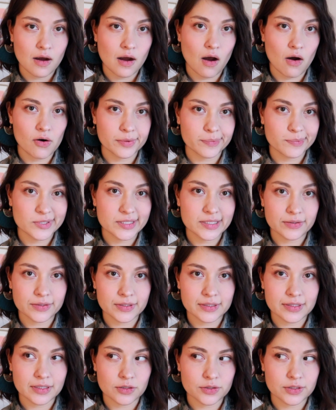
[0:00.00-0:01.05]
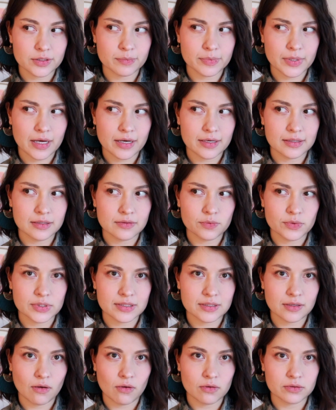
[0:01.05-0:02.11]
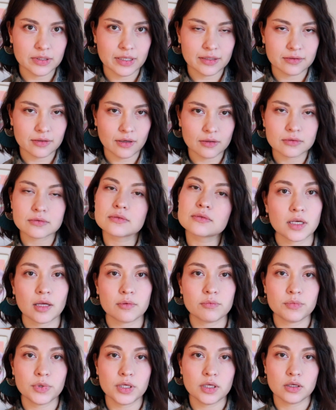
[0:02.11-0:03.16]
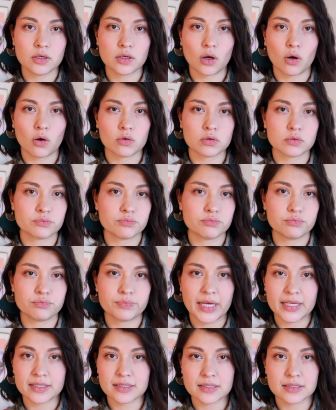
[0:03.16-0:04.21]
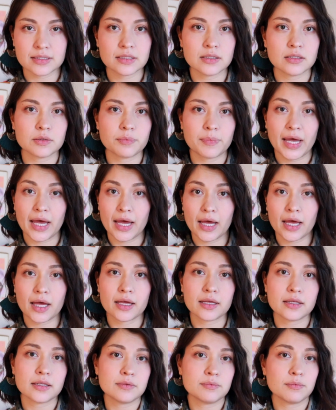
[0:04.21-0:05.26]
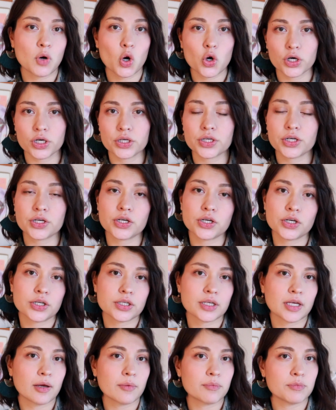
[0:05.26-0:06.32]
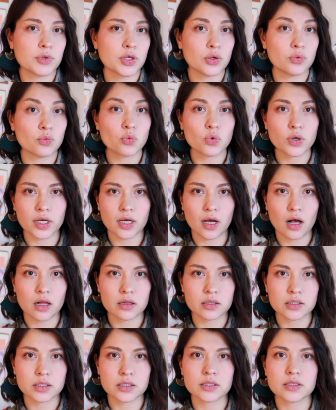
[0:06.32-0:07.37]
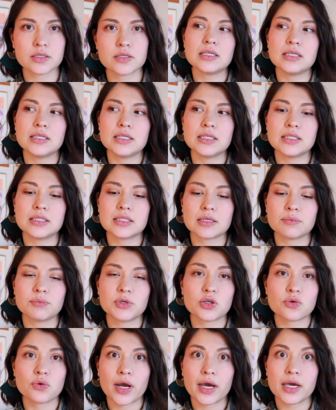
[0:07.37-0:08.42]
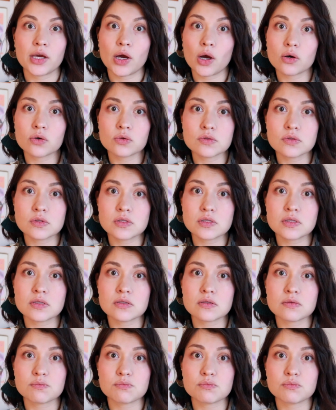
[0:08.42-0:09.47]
art materials, art supplies, what it's called, I don't know. It can be, you know, a pencil, a pen, marker, it can be watercolors, it can be crayons.